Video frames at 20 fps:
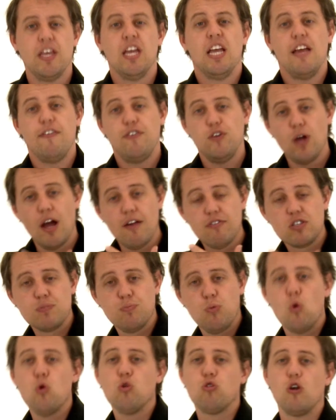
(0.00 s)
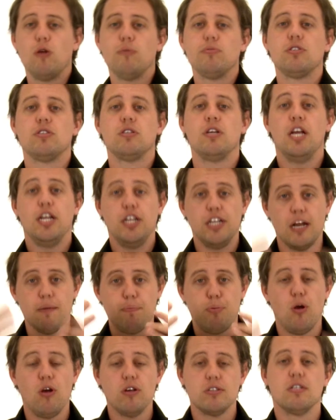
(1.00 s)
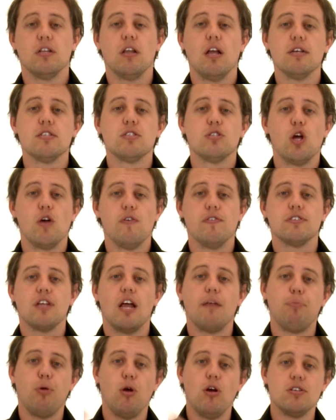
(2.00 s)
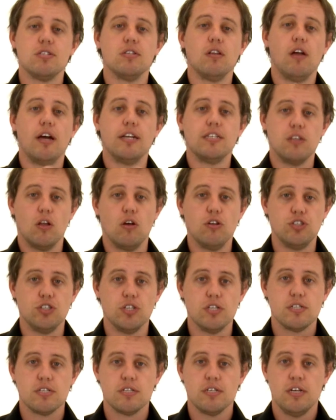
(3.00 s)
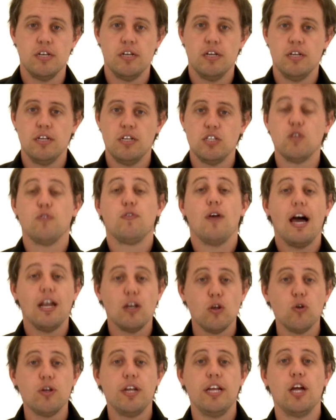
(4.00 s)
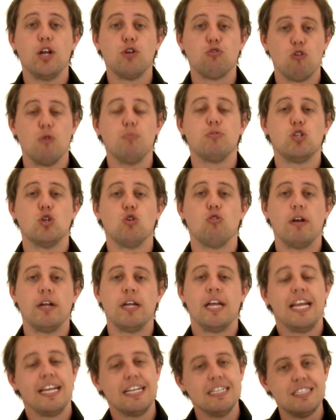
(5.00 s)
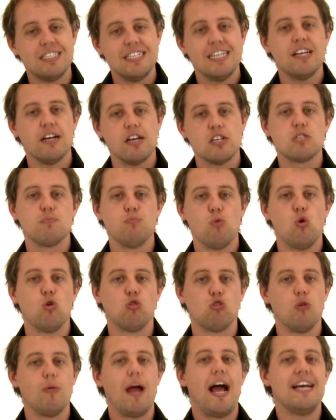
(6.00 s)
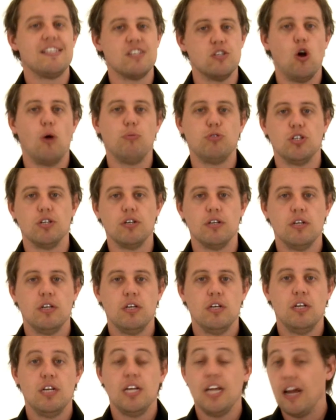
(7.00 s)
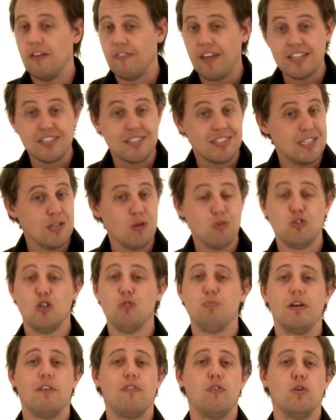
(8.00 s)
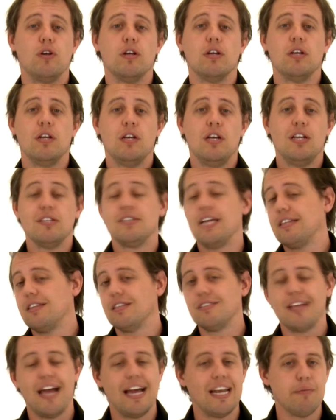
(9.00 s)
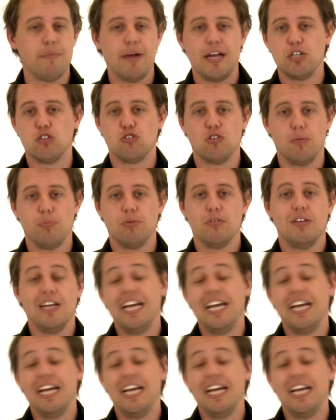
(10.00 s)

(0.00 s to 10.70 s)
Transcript: If you have small groups, you get personalised service and personalised lodges. So if you are looking at group touring, consider a small group as an option. If that's still too big for you, take the tailor-made trip.